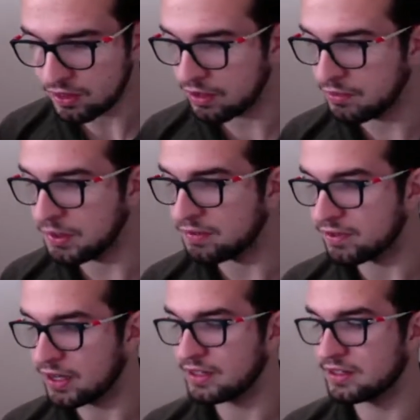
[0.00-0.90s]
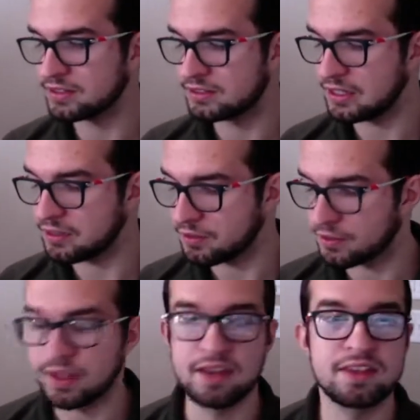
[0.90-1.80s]
And we find in
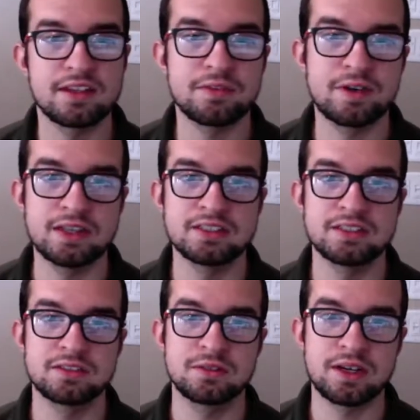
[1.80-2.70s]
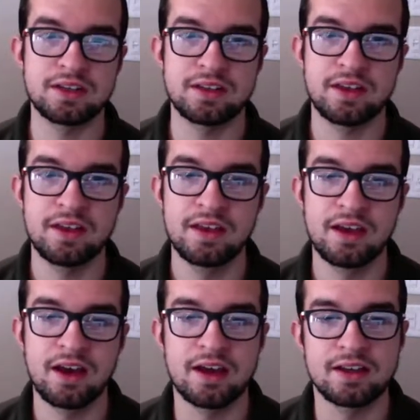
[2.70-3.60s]
Ezekiel that this phrase is written
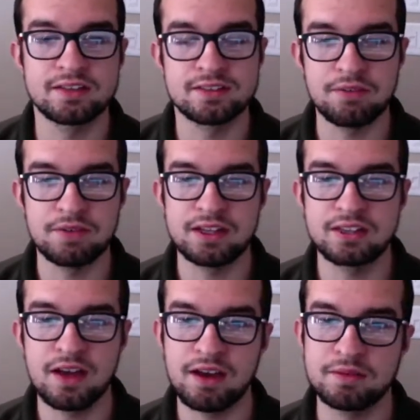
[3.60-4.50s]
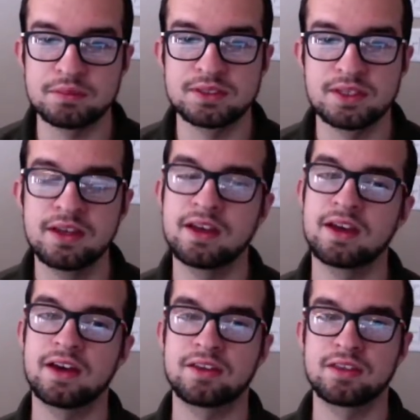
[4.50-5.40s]
70 times
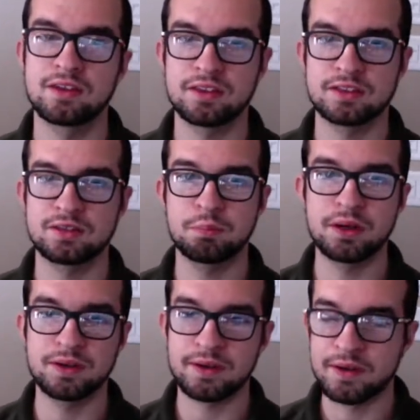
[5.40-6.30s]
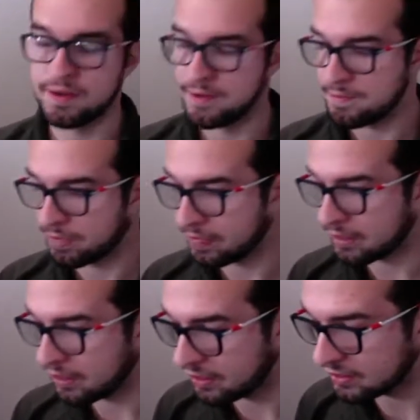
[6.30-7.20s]
through this book.
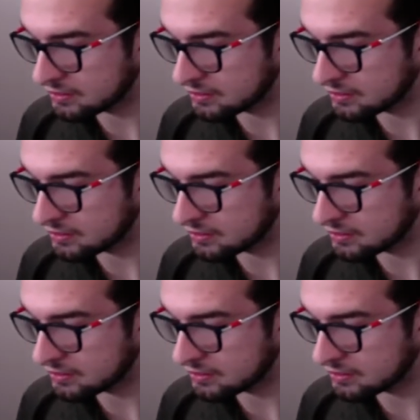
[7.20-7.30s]
And it